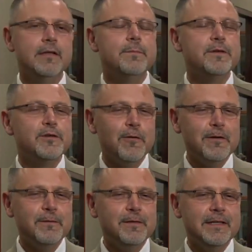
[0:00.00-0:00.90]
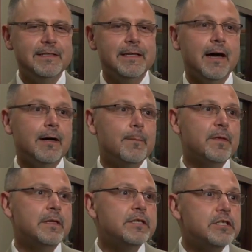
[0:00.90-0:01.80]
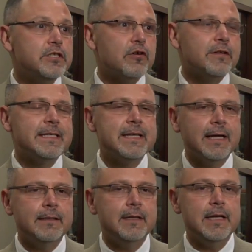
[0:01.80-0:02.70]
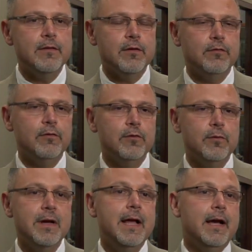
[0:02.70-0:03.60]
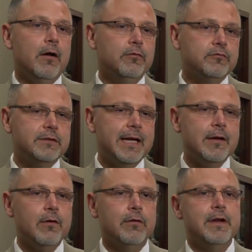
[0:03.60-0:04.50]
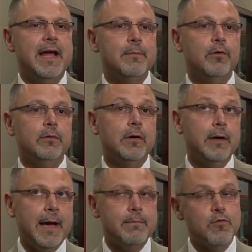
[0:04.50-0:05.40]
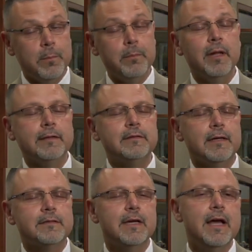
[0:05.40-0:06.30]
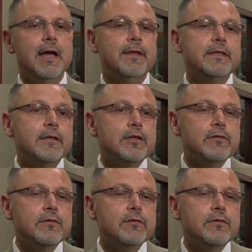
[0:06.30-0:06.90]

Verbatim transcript: The majority of these um, conditions are detected either through ultrasound or an abnormal, abnormal blood test. These are